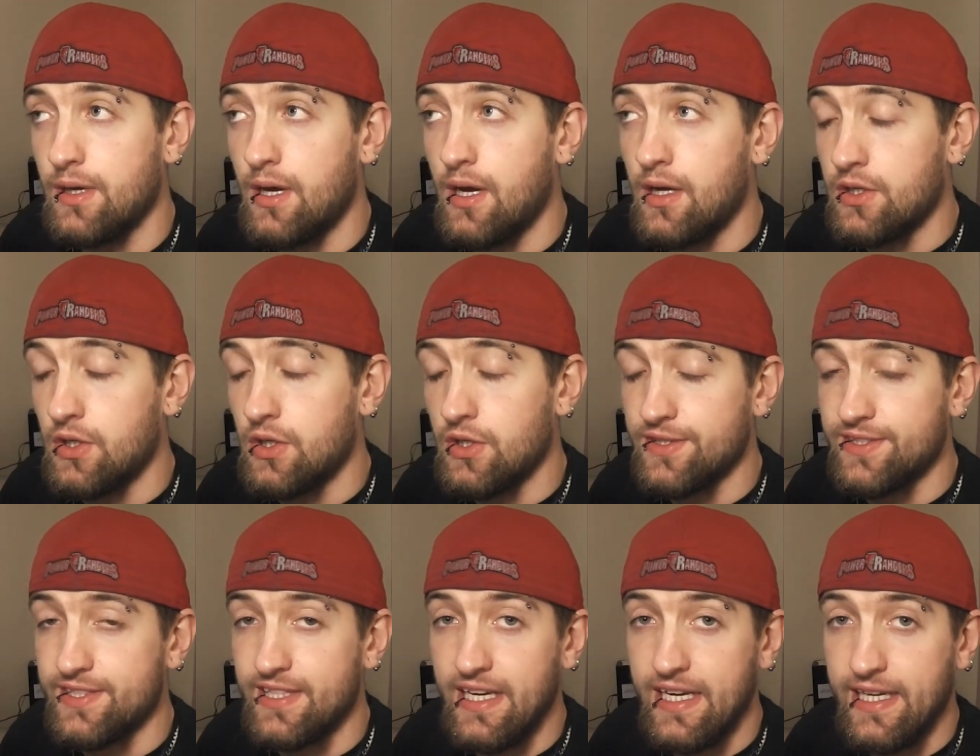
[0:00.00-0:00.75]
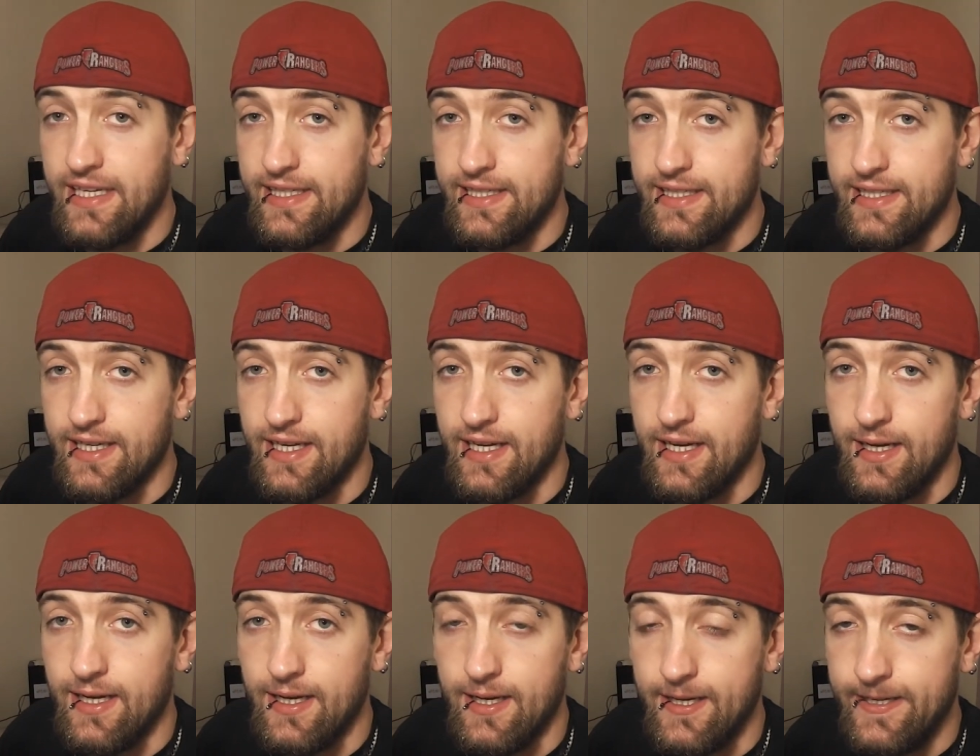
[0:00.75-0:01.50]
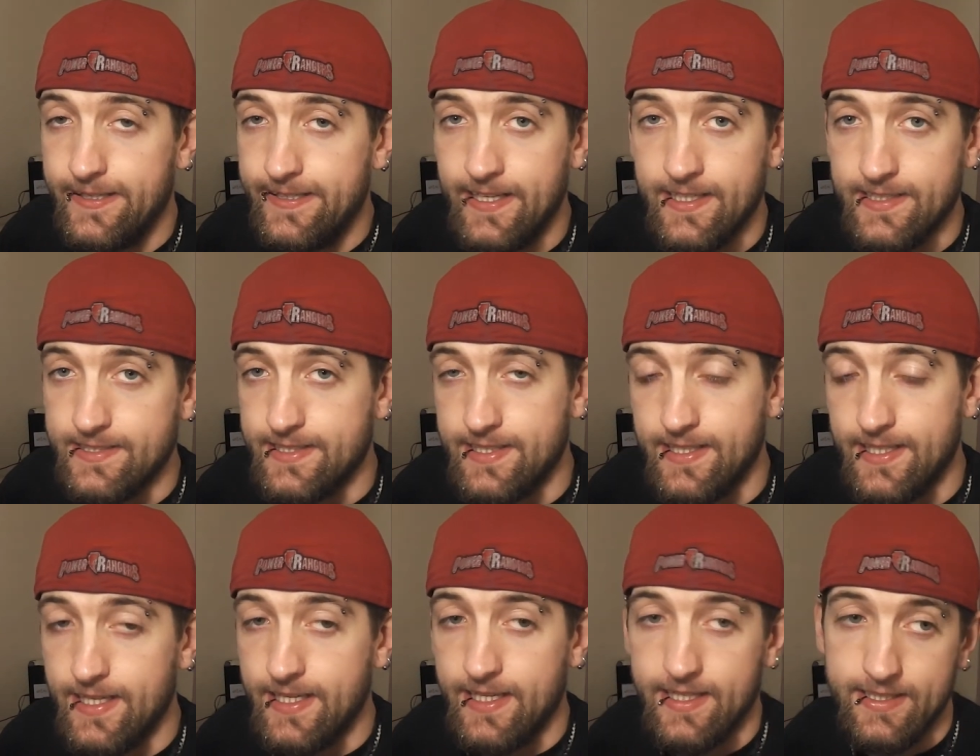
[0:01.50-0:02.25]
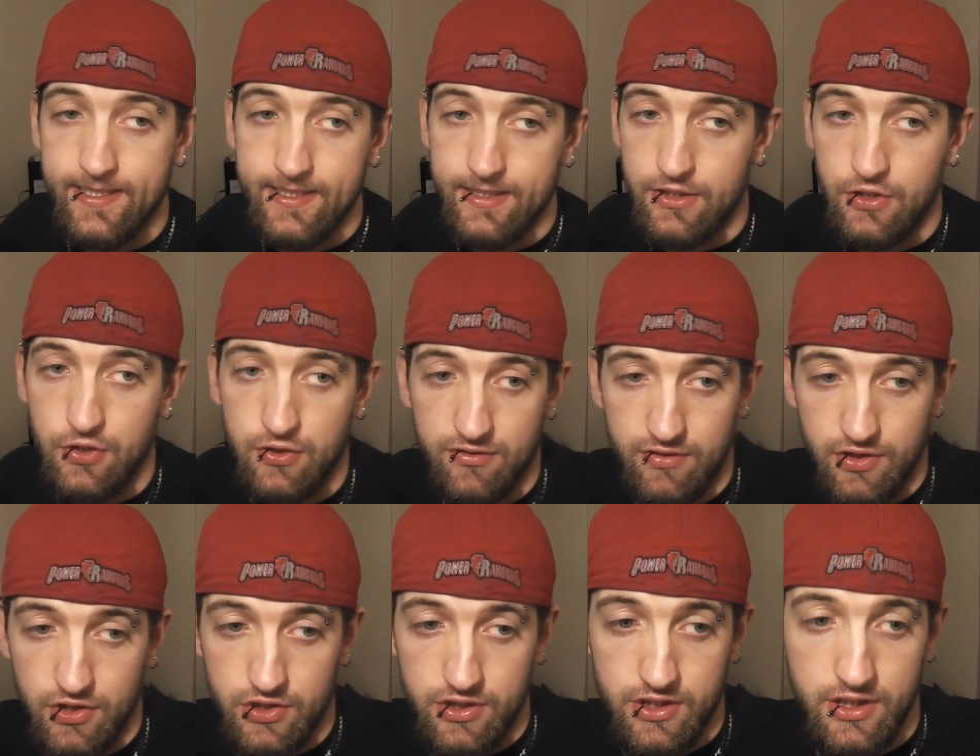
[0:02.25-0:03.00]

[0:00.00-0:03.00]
I gotta say, yesterday I didn't do a vlog.